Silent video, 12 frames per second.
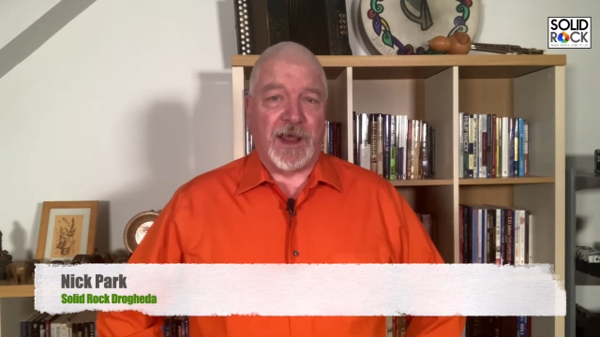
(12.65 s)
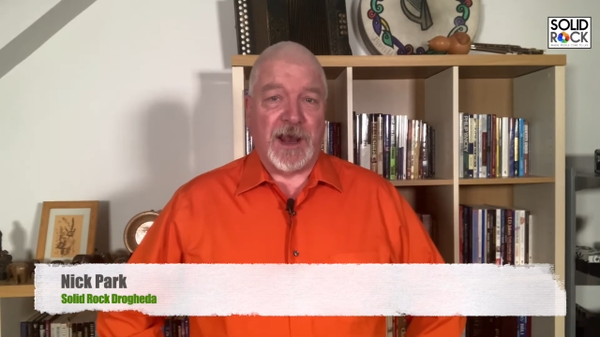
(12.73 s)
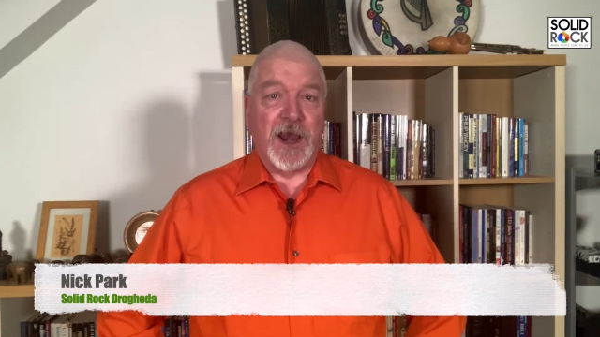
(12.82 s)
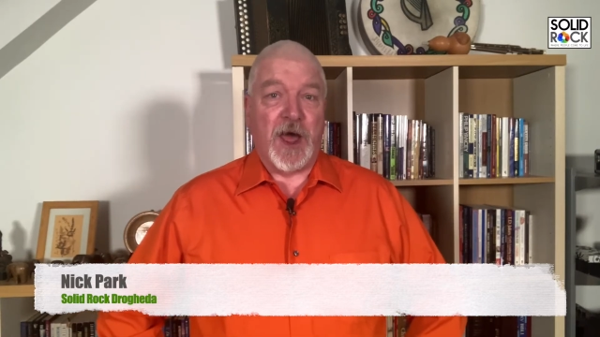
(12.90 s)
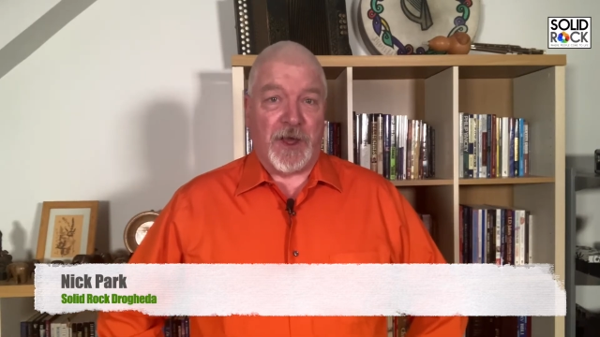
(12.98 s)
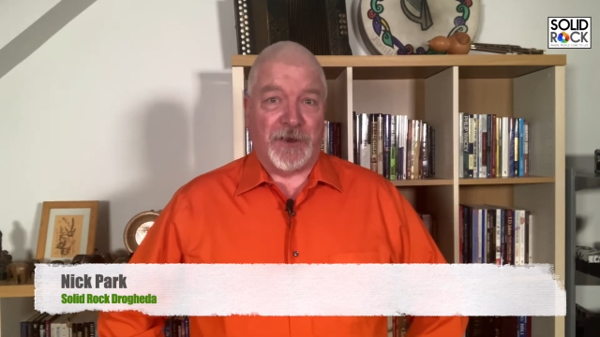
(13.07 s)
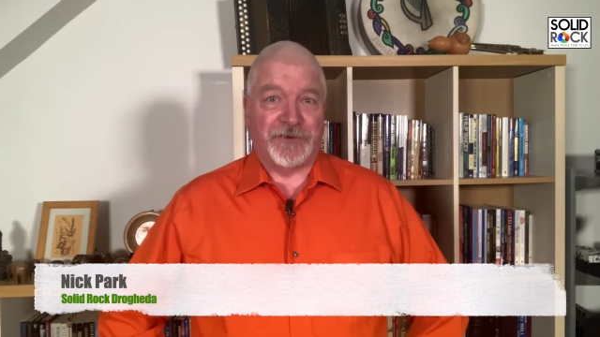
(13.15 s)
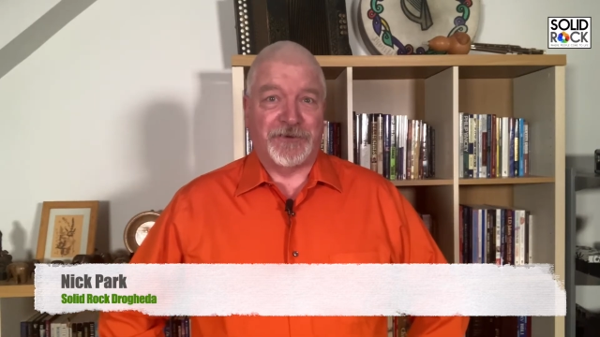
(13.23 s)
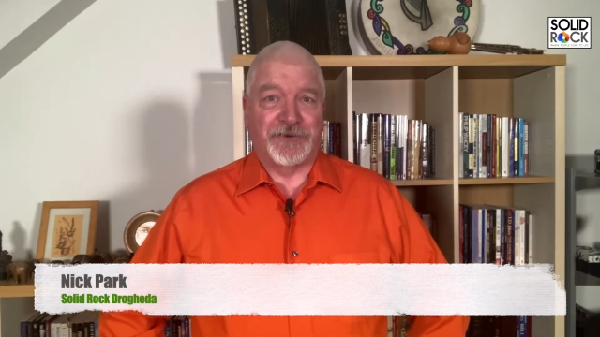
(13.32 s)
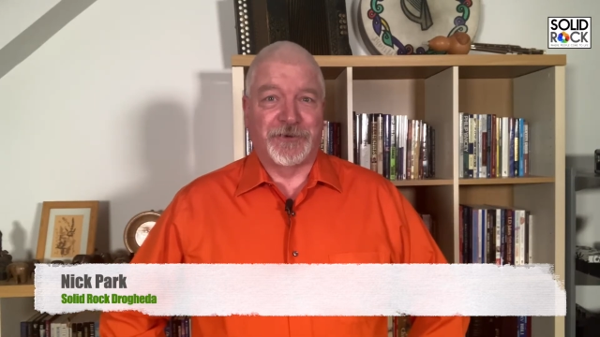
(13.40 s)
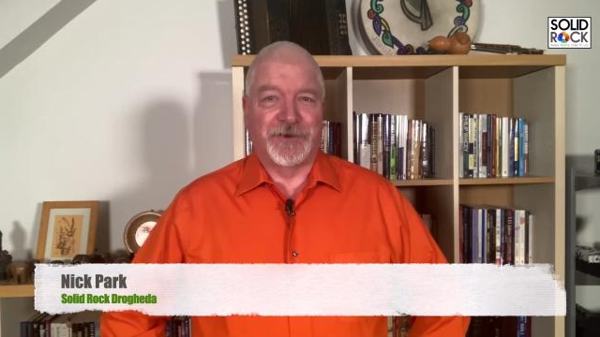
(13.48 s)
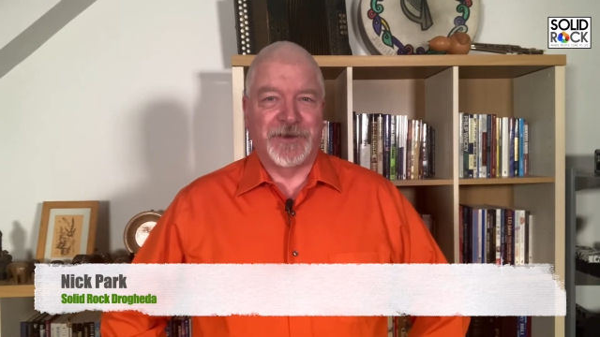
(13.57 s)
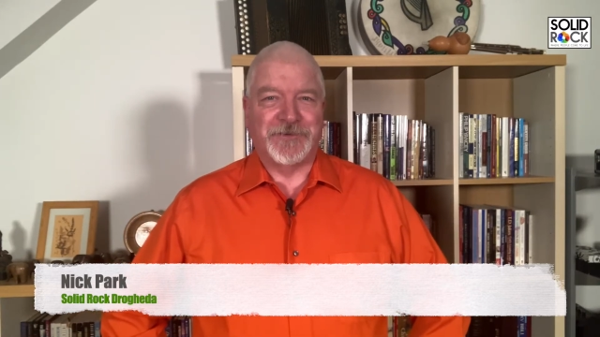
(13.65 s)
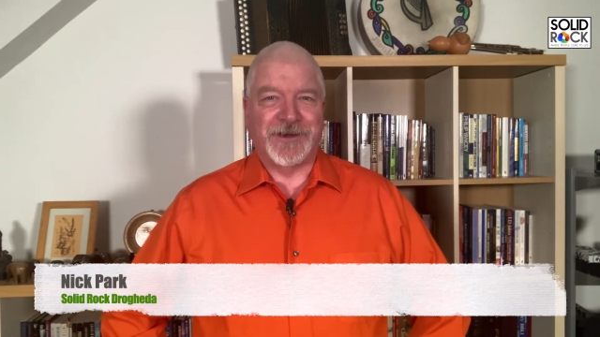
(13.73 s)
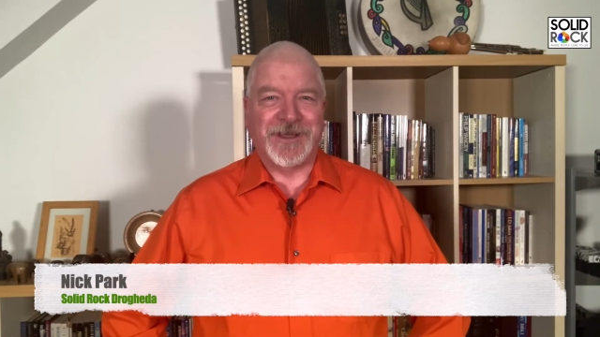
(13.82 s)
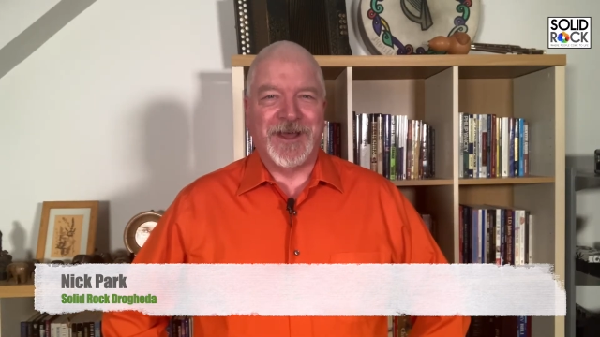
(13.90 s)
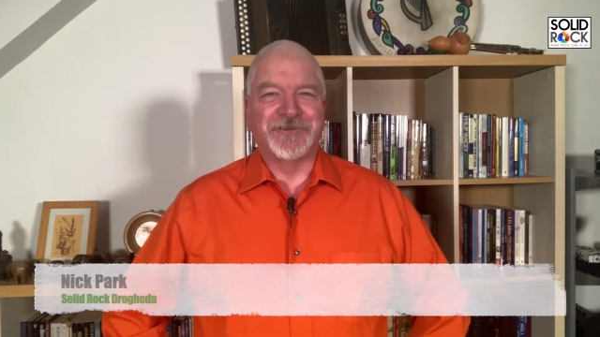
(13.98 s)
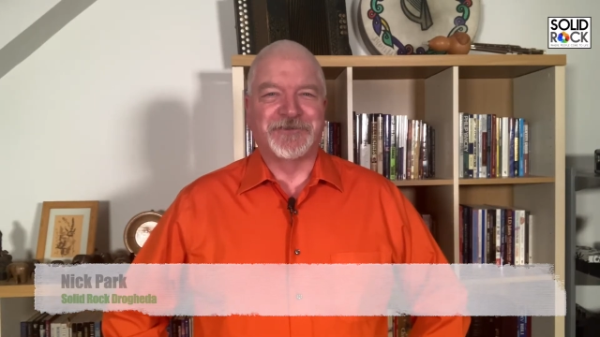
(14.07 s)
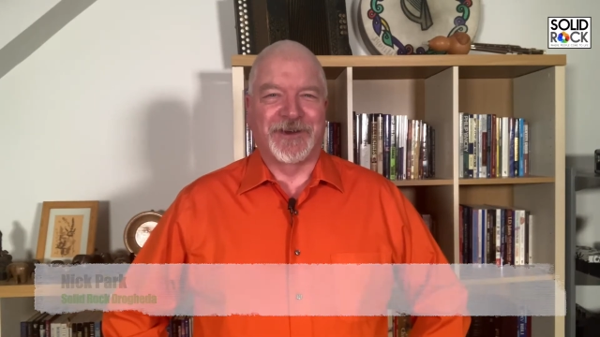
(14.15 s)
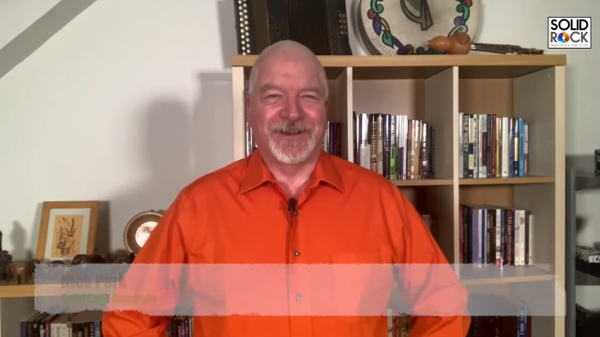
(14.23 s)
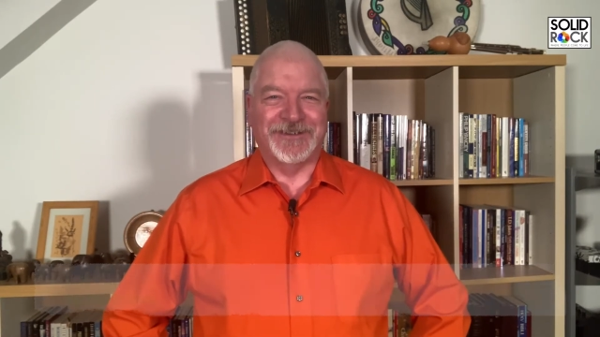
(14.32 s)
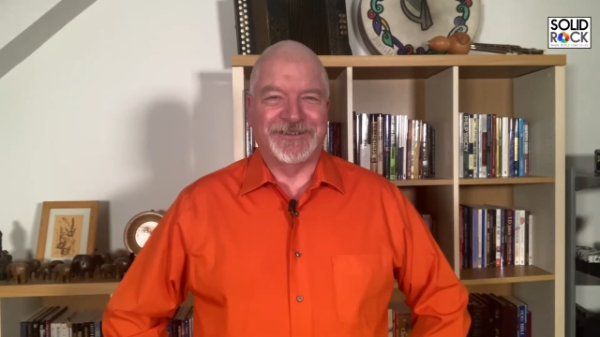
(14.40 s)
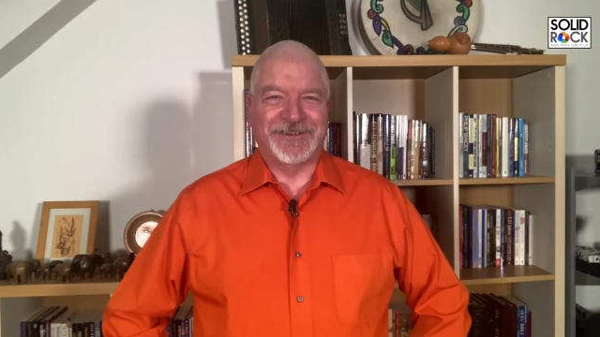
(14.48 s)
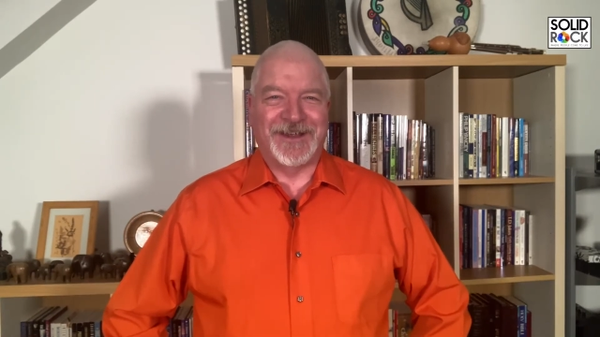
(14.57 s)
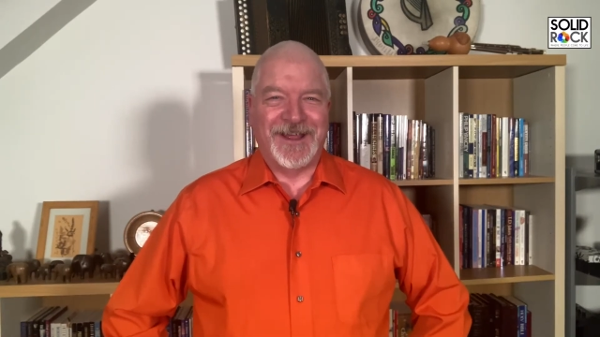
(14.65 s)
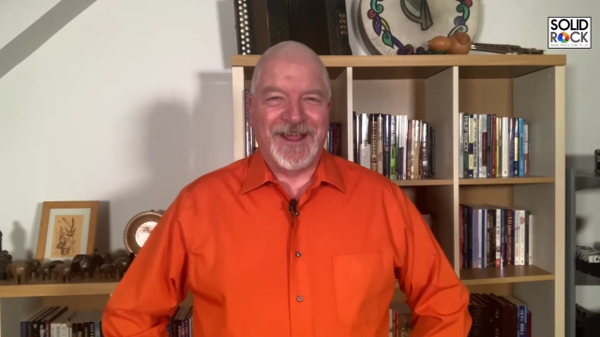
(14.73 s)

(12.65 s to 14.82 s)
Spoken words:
a lot to different countries.